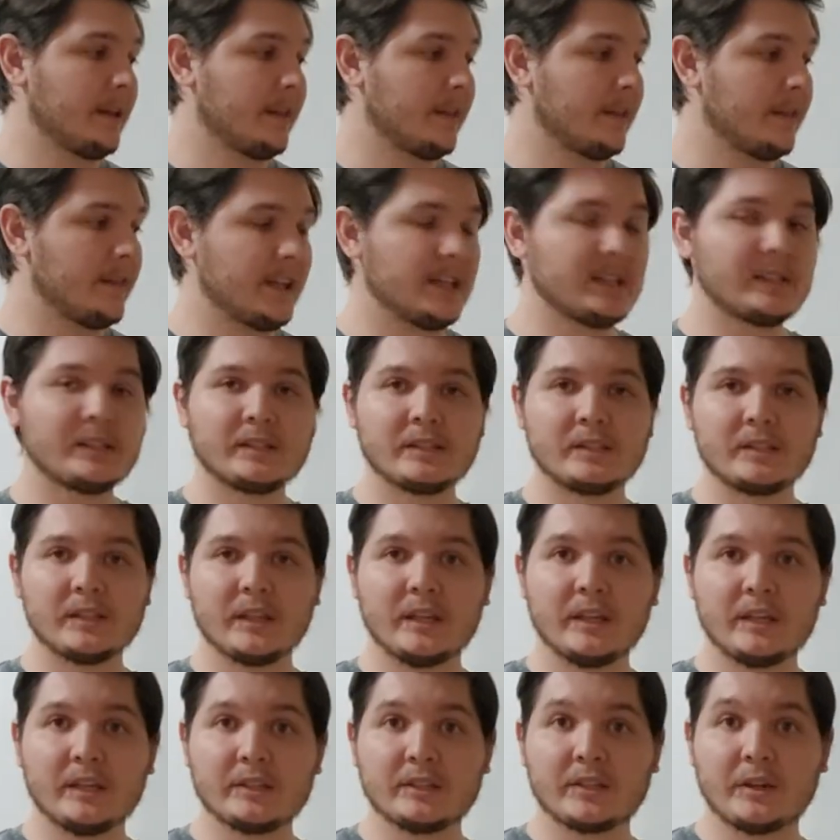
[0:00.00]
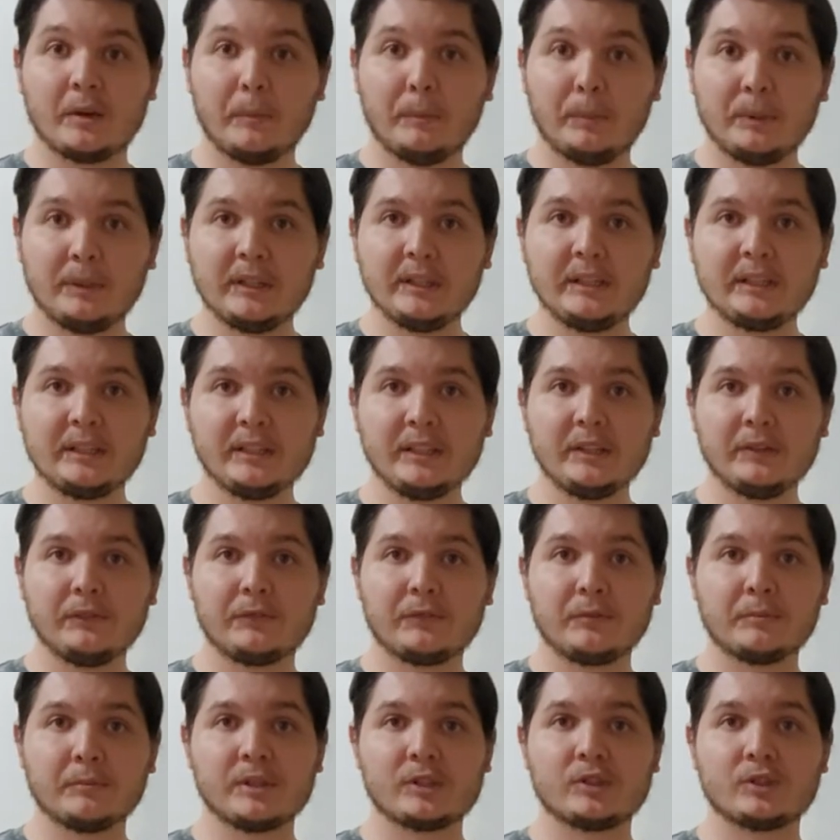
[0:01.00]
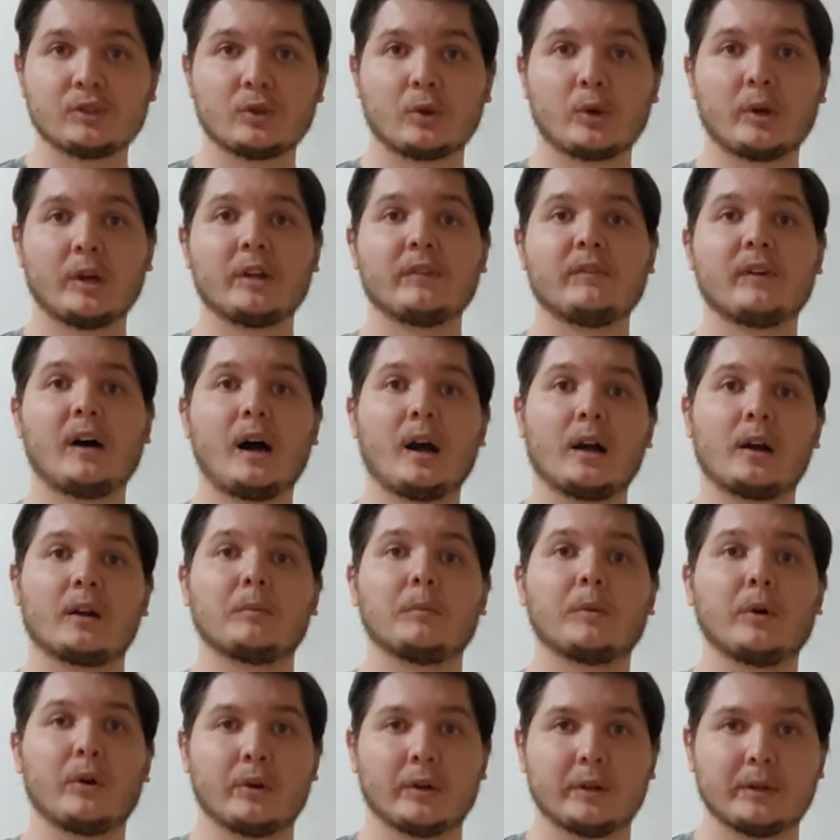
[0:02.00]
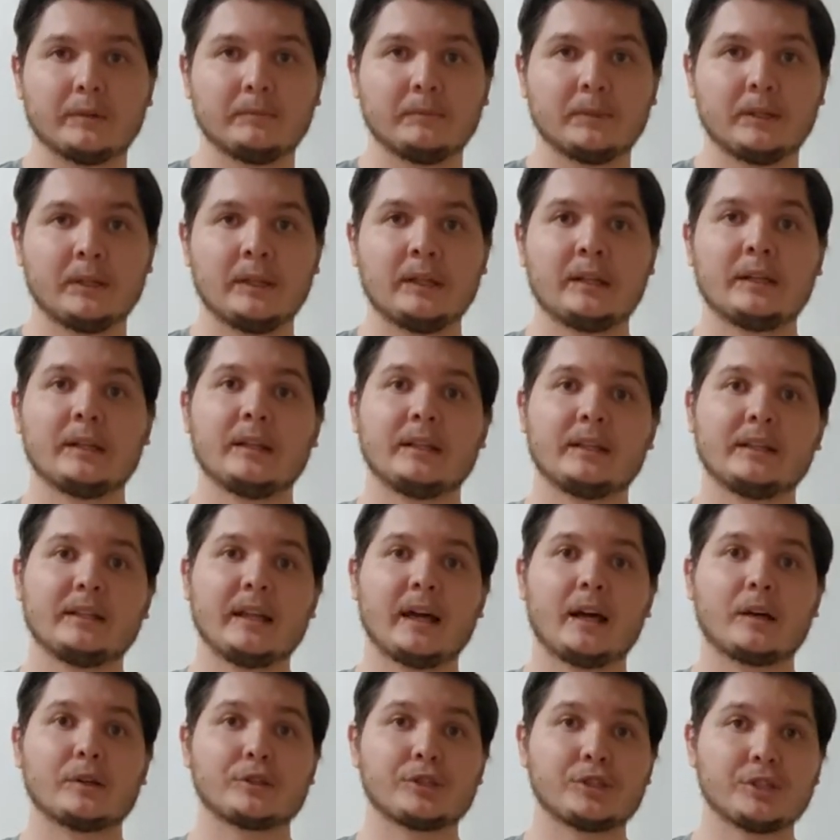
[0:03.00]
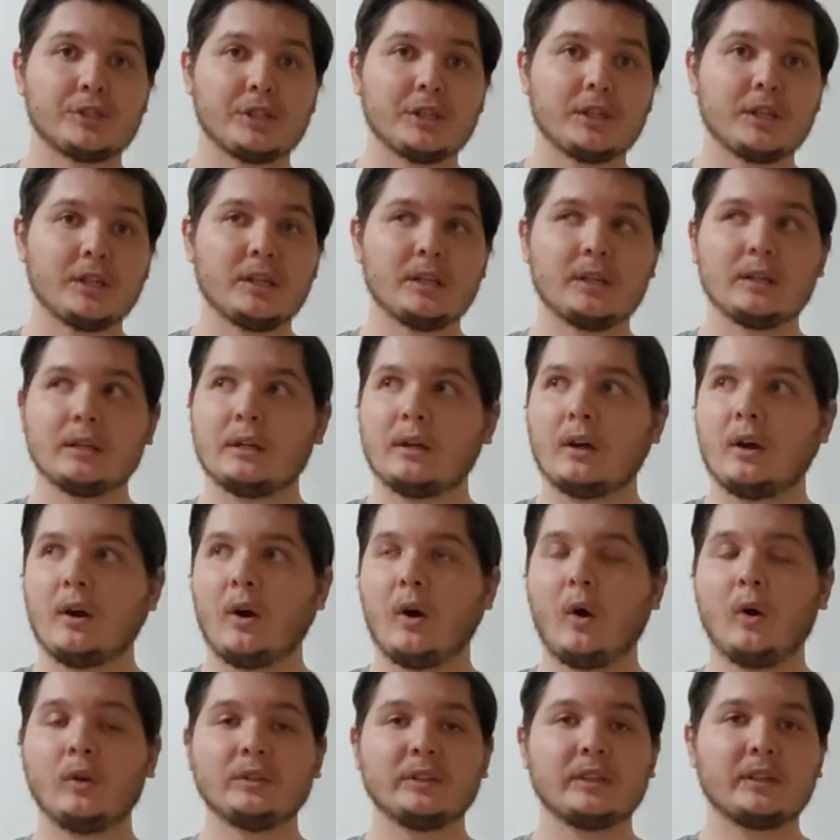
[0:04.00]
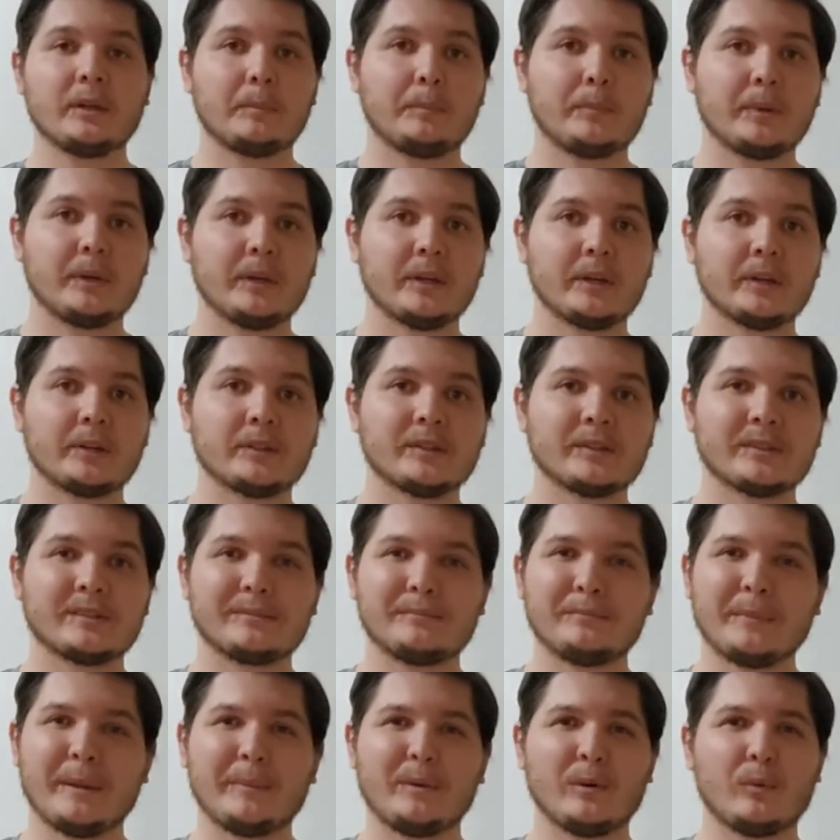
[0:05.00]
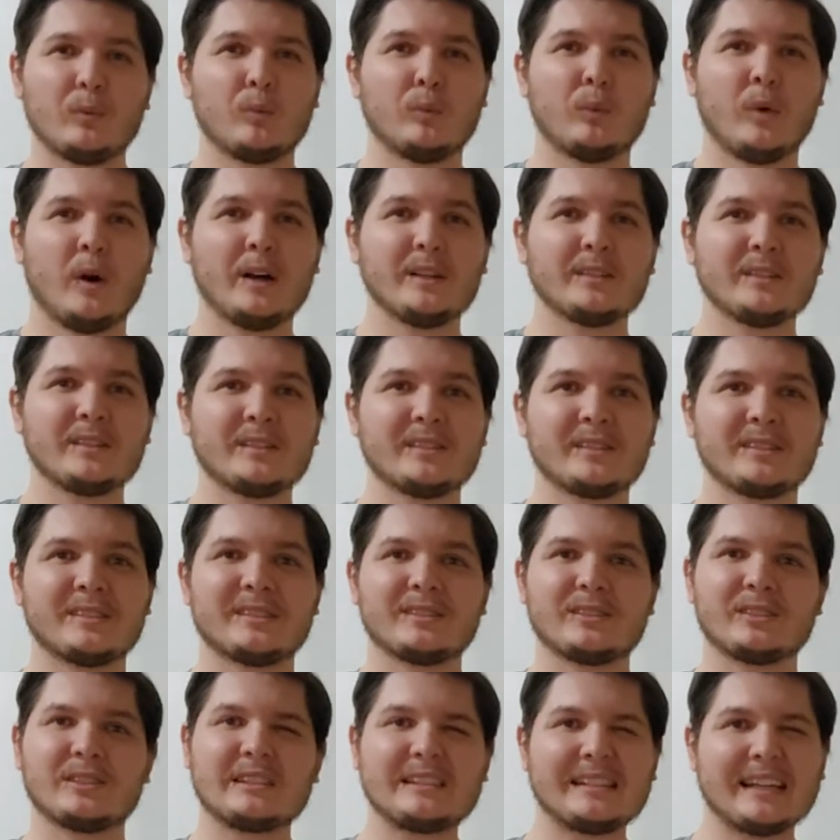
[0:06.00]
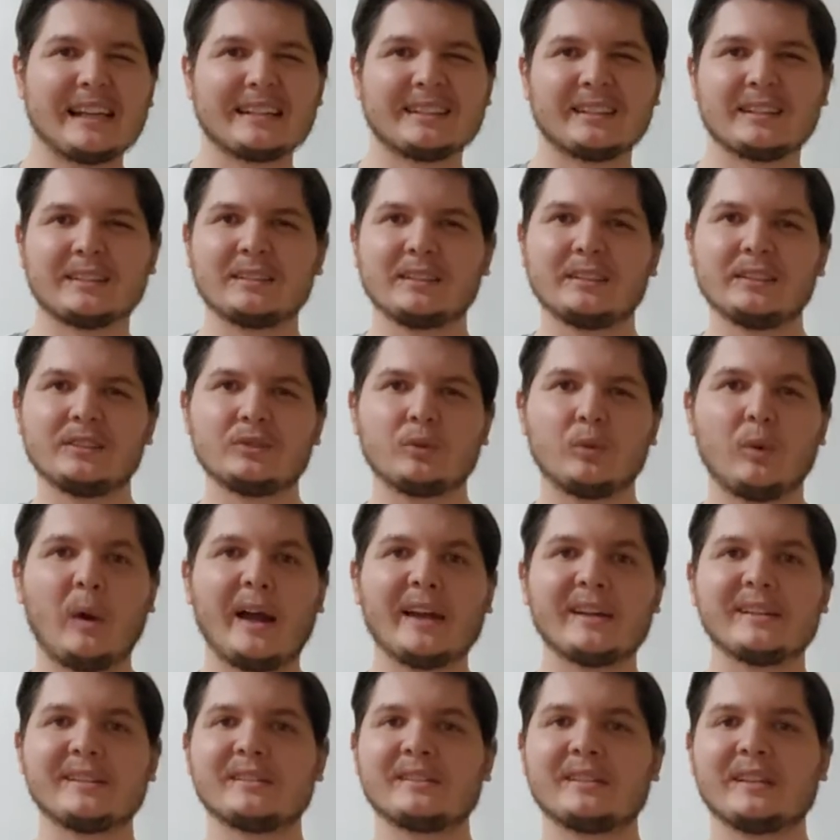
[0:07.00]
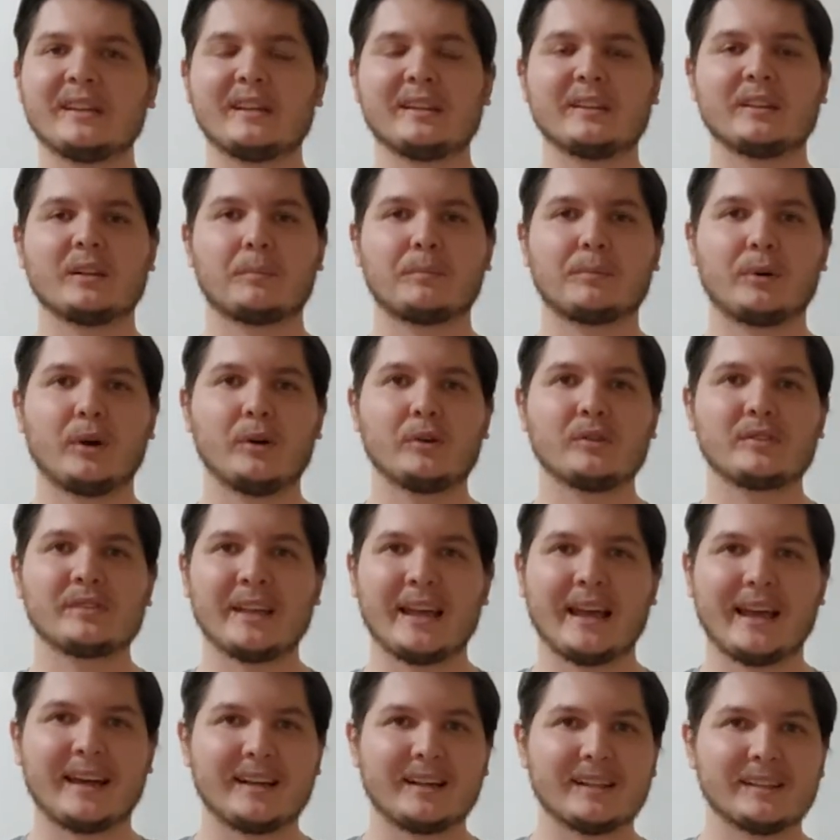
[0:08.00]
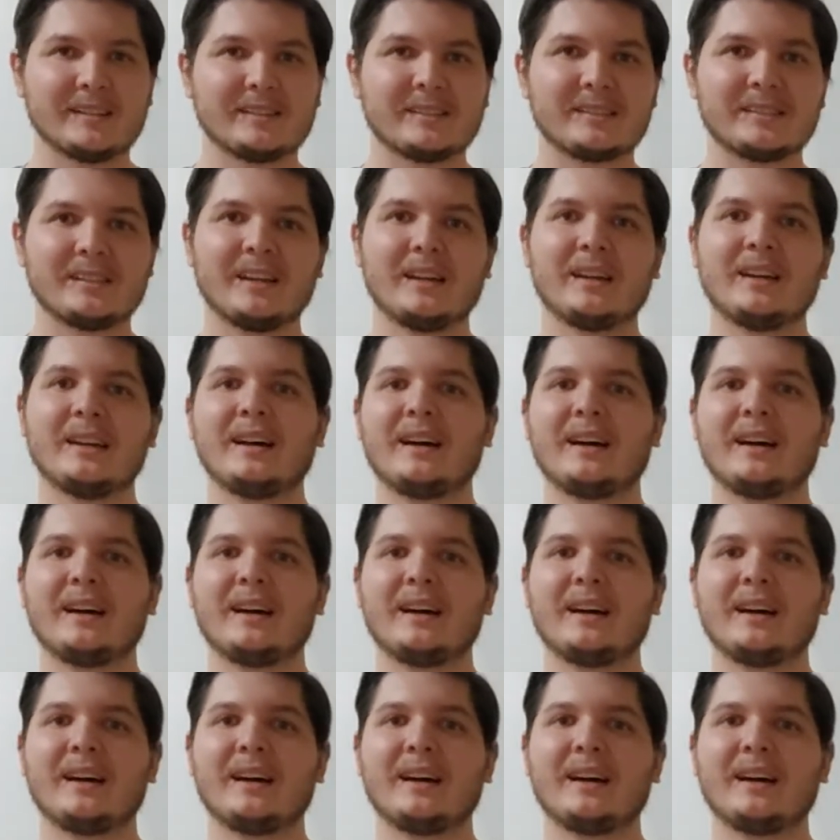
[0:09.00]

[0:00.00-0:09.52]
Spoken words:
this is completely from the story of Angerboda. Now, she only appears maybe once, technically twice in the Prose Eddas.